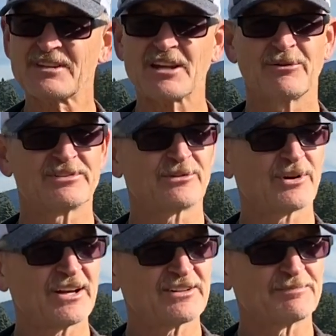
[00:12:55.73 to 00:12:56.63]
It was a
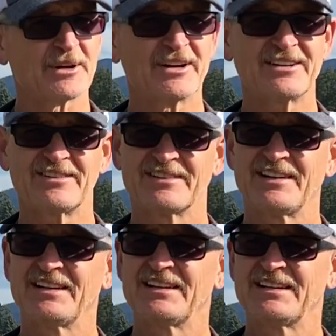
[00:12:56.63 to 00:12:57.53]
great experience,
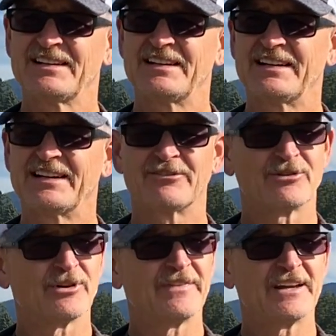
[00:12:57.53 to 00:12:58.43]
and if
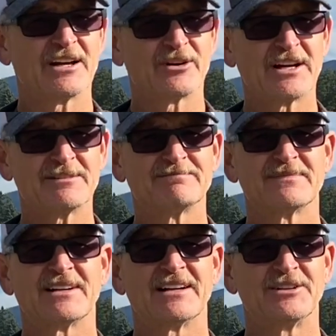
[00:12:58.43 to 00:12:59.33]
you're in the area,
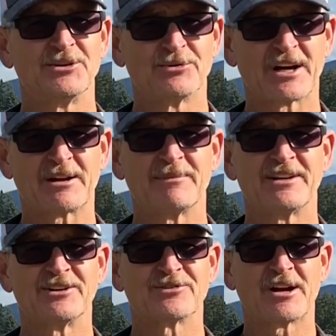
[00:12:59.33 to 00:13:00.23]
I do recommend
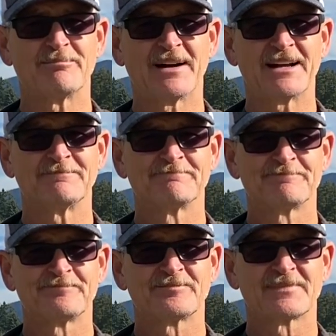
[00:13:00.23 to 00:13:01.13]
you drop by.
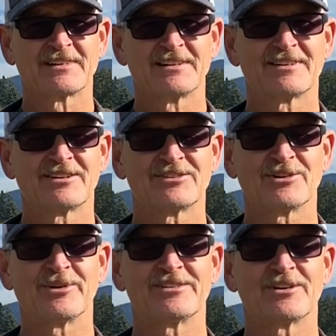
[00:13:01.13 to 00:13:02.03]

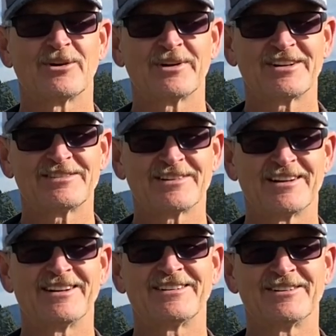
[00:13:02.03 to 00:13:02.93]
So as always,
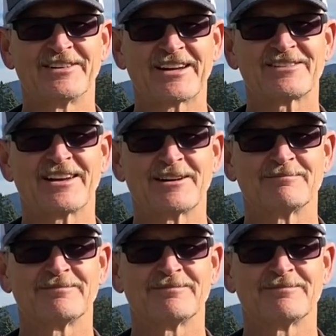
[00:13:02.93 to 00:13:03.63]
and until next time,